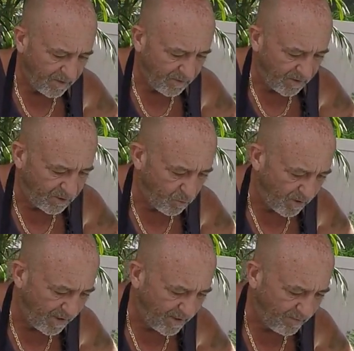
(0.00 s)
See this
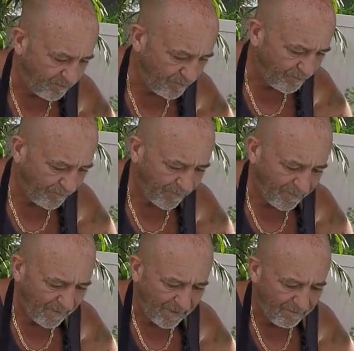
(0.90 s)
one here?
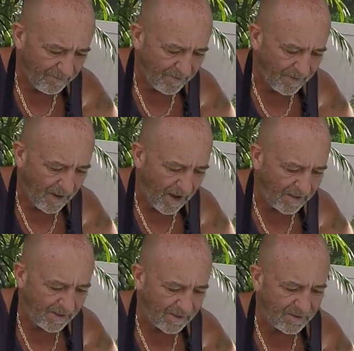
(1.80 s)
I
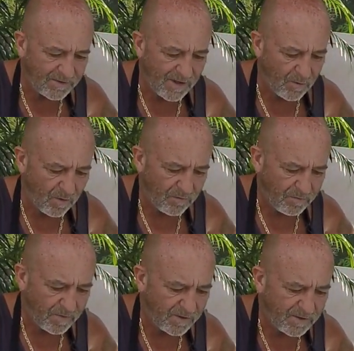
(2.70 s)
take the skin off.
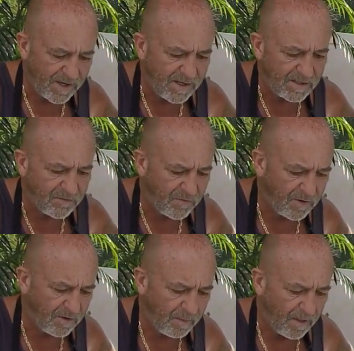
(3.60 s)
The skin is
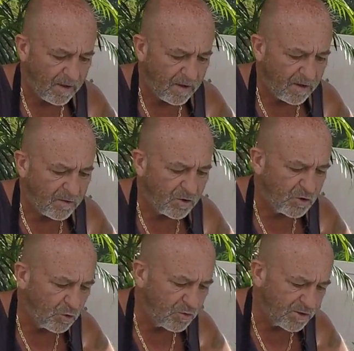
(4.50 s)
for the
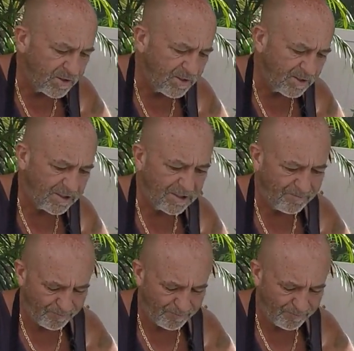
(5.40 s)
juices.